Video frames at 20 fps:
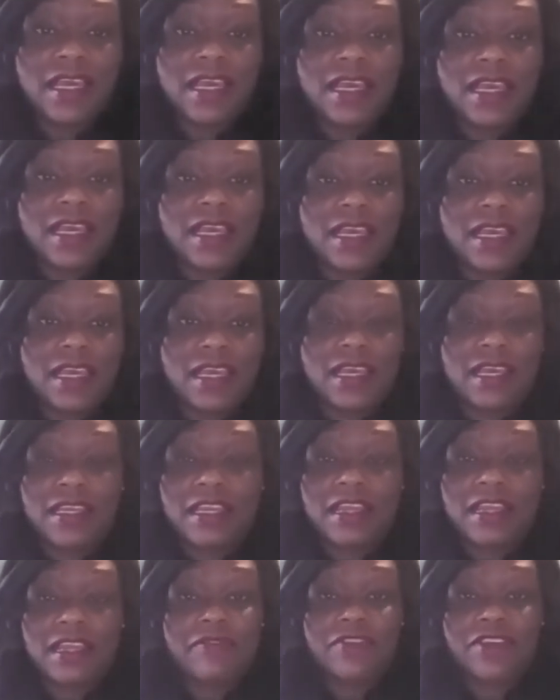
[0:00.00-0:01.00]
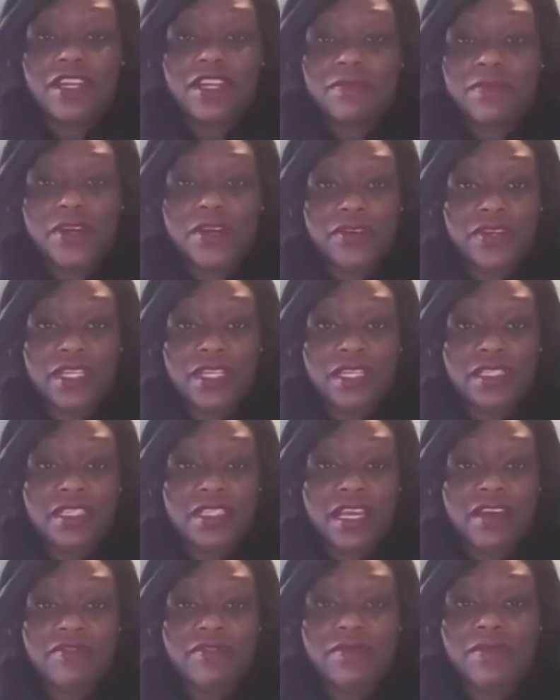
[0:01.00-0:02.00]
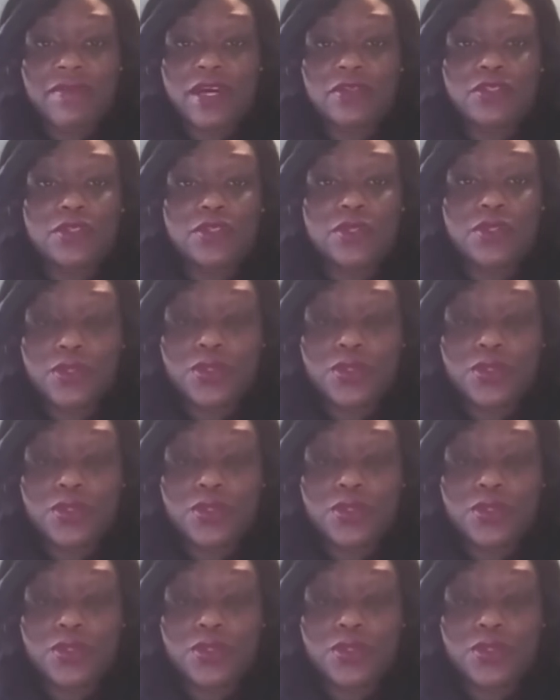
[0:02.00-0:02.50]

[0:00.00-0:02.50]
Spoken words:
And African Americans have about